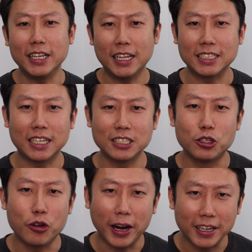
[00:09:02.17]
the index
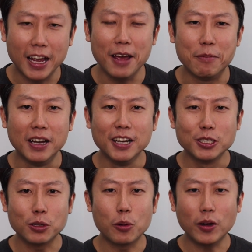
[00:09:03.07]
doesn't track them.
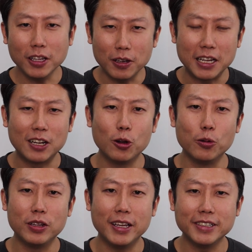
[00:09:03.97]
So they wanted to
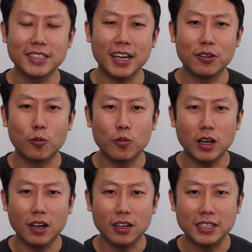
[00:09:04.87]
include this, and
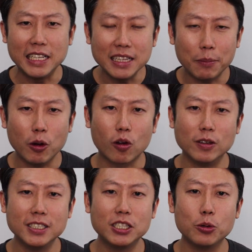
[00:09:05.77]
the number of
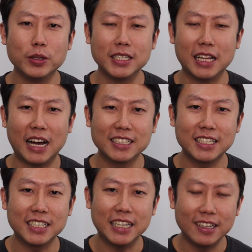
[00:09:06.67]
constituents in Hang
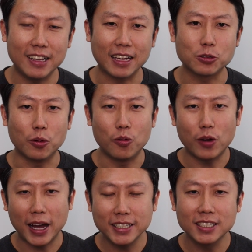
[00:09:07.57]
Seng Index will
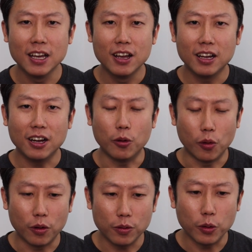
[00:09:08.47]
rise,
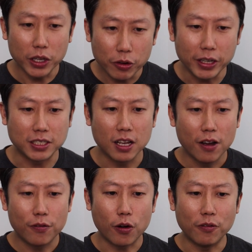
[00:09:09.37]
will increase
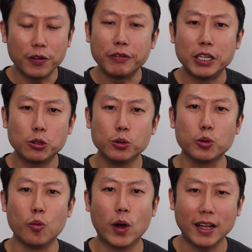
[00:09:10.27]
from 52
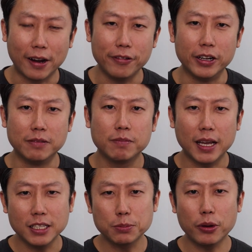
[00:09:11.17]
to 100.
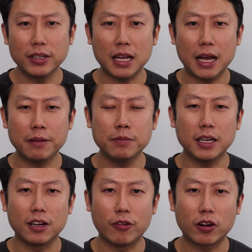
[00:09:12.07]
At this point in time,
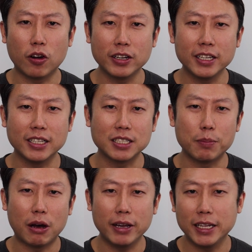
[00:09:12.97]
at the recording, it's
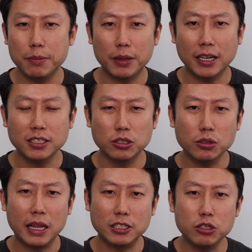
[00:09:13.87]
about 80 plus,
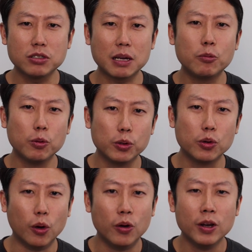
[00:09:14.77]
so there's still some room to
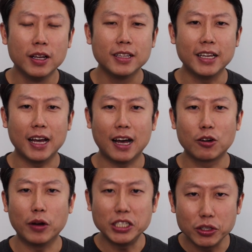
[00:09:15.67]
go. They are
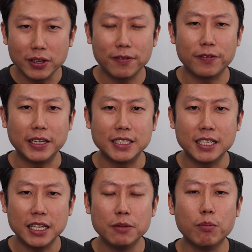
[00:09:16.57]
gradually
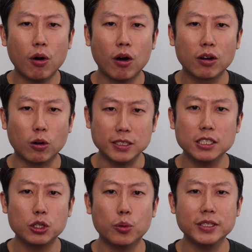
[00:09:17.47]
phasing in more
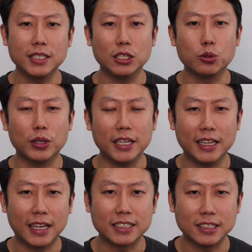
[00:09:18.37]
constituents into the
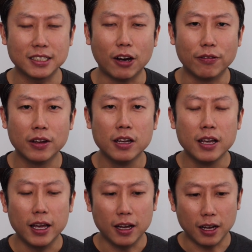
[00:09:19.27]
index itself.
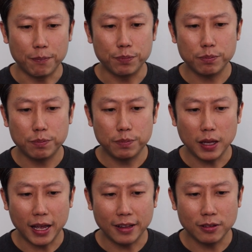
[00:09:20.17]

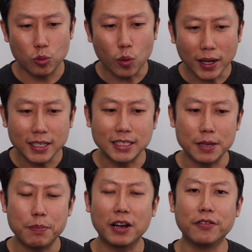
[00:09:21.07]
And what is the
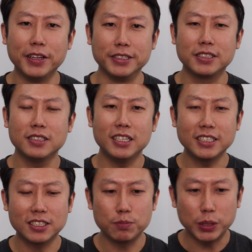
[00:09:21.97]
impact of this?
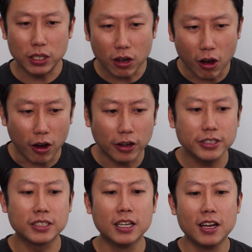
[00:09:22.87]
Is
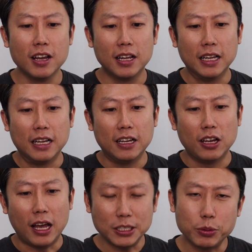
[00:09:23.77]
because,
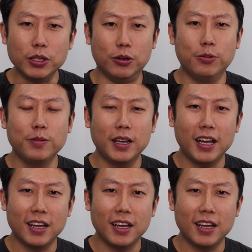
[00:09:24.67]
as we know,